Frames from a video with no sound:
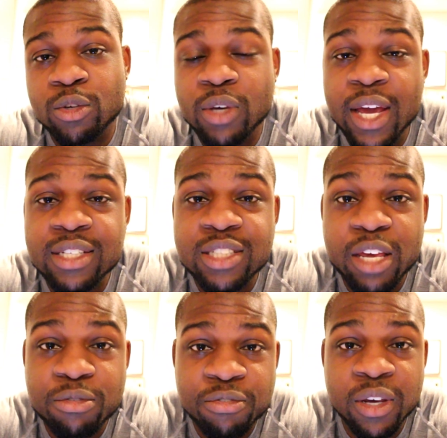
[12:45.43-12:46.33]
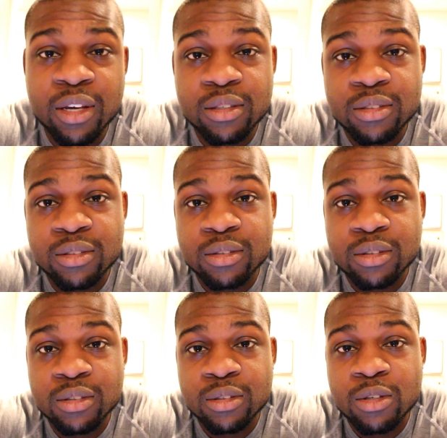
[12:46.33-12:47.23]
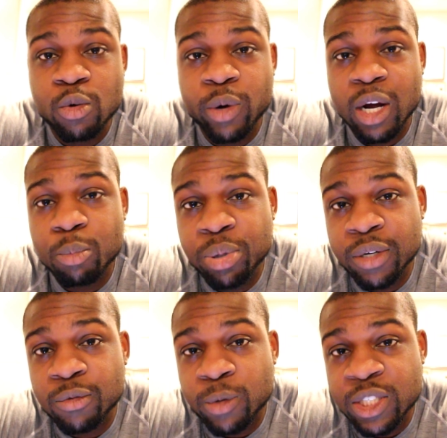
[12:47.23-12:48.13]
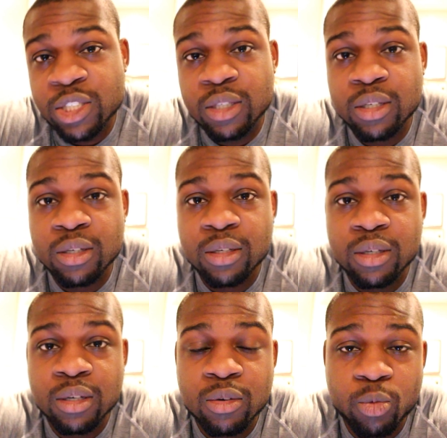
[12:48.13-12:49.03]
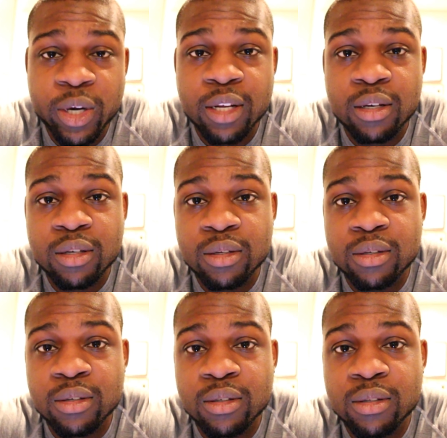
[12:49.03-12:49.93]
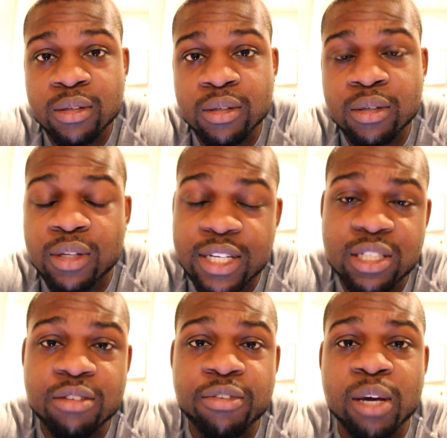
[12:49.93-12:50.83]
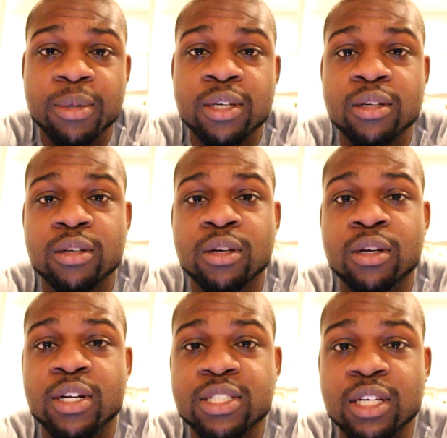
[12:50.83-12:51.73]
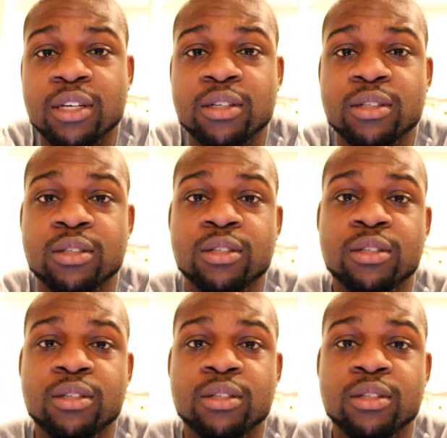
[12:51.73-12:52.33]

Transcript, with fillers: you can't say fit without putting Richie with it. Let's eat, family. Let's eat.